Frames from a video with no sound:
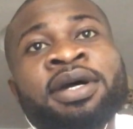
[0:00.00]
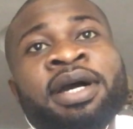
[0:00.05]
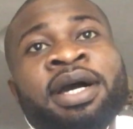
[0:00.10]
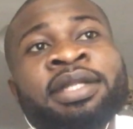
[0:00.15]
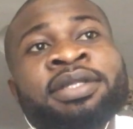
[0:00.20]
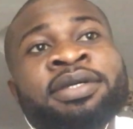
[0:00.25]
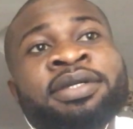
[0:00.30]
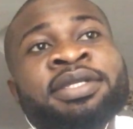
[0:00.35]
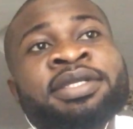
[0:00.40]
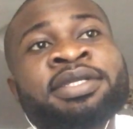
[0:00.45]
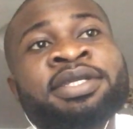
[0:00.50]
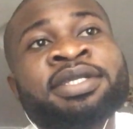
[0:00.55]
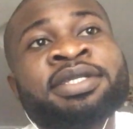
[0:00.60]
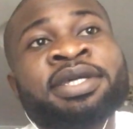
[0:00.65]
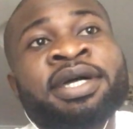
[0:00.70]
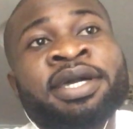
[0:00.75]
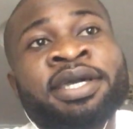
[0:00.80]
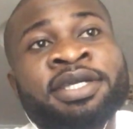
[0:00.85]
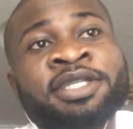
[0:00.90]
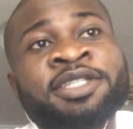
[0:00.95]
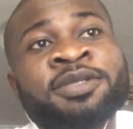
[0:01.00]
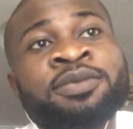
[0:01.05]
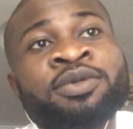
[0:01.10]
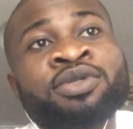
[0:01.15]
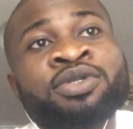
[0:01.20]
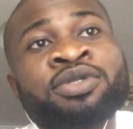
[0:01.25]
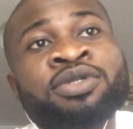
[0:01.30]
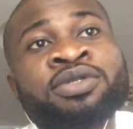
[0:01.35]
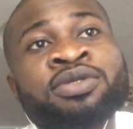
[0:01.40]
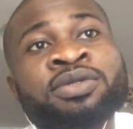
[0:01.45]
adolescents are
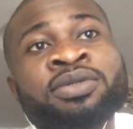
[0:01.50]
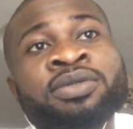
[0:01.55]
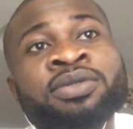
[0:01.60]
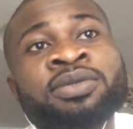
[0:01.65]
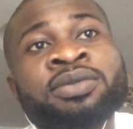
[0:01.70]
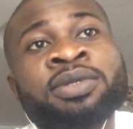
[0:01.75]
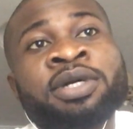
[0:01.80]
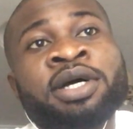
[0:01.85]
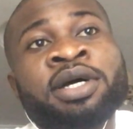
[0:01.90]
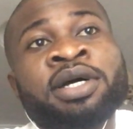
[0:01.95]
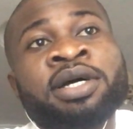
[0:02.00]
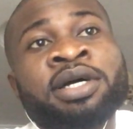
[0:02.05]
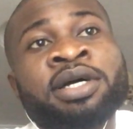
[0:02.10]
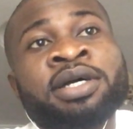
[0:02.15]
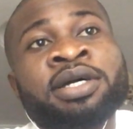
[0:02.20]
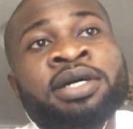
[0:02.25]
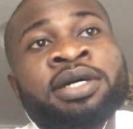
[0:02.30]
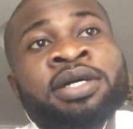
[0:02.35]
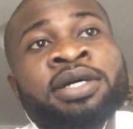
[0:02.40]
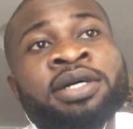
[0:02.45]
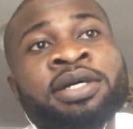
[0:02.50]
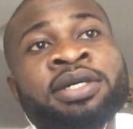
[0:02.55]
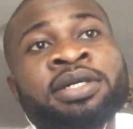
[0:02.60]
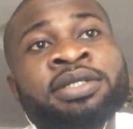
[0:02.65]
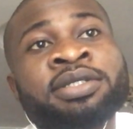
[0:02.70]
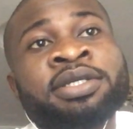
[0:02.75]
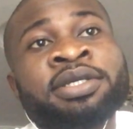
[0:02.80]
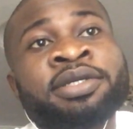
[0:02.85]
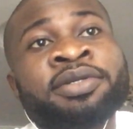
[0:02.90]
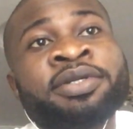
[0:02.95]
exposed to,
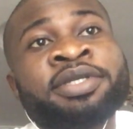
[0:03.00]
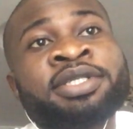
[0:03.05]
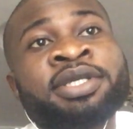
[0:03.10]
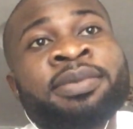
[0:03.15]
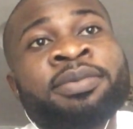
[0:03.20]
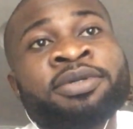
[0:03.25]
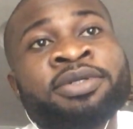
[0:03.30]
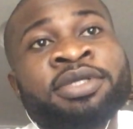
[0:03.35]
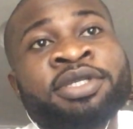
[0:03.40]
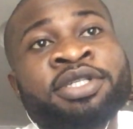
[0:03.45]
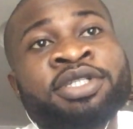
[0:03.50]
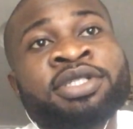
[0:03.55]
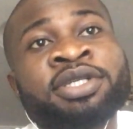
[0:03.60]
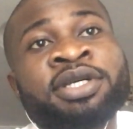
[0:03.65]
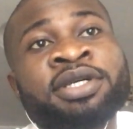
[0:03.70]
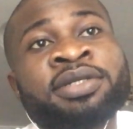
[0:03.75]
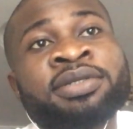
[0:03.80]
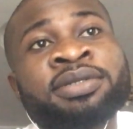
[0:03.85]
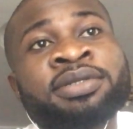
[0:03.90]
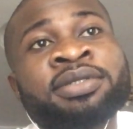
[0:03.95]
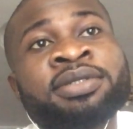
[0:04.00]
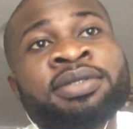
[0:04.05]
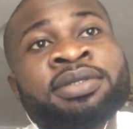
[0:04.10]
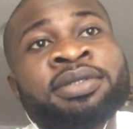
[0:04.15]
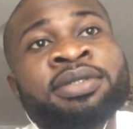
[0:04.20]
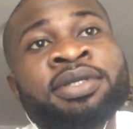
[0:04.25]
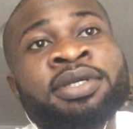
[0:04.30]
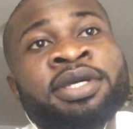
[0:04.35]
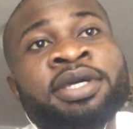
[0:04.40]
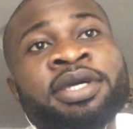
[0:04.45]
the greater potential
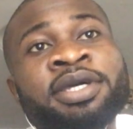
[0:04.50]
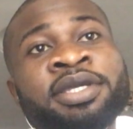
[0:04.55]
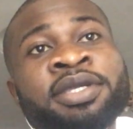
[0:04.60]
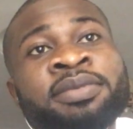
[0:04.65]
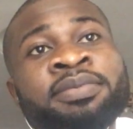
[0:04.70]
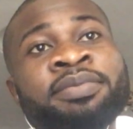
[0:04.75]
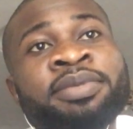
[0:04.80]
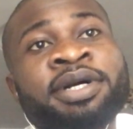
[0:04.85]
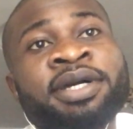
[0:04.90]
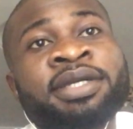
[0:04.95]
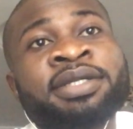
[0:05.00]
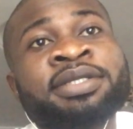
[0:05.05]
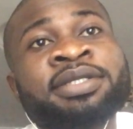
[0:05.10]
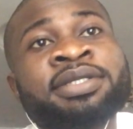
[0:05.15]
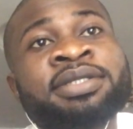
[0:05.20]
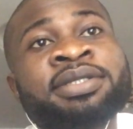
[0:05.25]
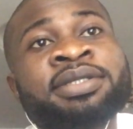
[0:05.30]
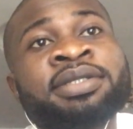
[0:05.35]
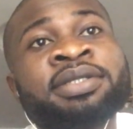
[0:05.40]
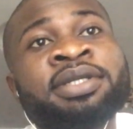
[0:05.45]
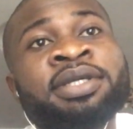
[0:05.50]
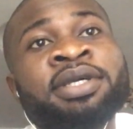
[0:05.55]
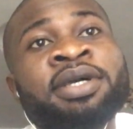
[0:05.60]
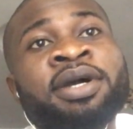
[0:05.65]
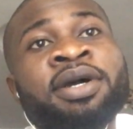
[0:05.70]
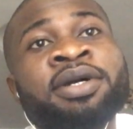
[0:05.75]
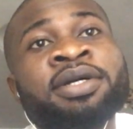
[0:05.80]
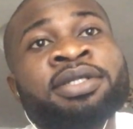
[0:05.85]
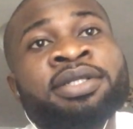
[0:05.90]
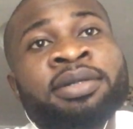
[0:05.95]
impacts
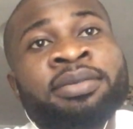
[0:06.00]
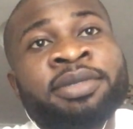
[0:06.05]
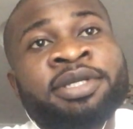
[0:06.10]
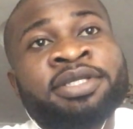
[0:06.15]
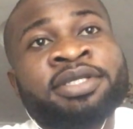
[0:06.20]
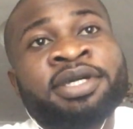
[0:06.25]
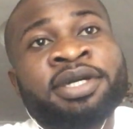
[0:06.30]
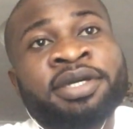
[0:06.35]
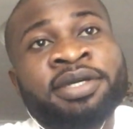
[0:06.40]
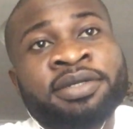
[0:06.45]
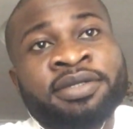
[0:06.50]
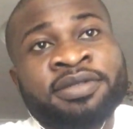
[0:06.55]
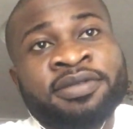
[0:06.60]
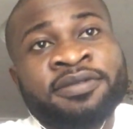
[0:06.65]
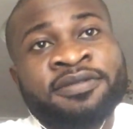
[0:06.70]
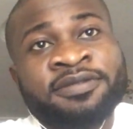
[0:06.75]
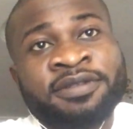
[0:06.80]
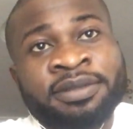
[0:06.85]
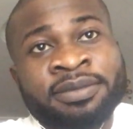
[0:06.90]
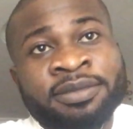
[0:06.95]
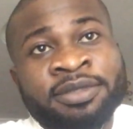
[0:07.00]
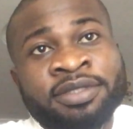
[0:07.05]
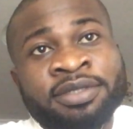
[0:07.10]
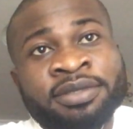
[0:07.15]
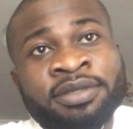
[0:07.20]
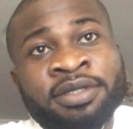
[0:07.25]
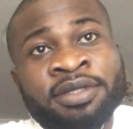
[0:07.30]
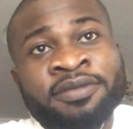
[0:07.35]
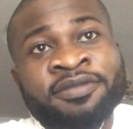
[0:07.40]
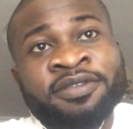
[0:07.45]
on the mental health
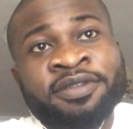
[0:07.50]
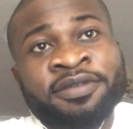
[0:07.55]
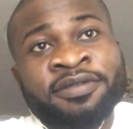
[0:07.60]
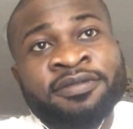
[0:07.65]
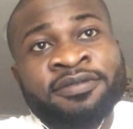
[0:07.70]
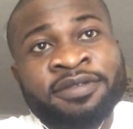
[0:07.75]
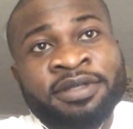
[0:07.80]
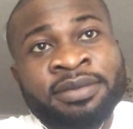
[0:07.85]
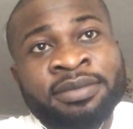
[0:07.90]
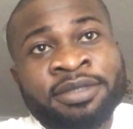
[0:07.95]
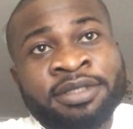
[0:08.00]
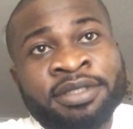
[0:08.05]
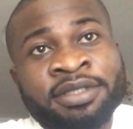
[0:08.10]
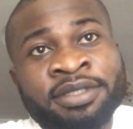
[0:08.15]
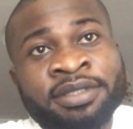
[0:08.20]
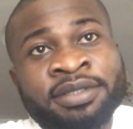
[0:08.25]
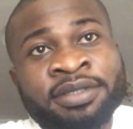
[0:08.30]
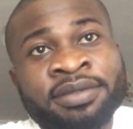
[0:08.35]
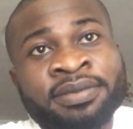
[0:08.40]
of the family.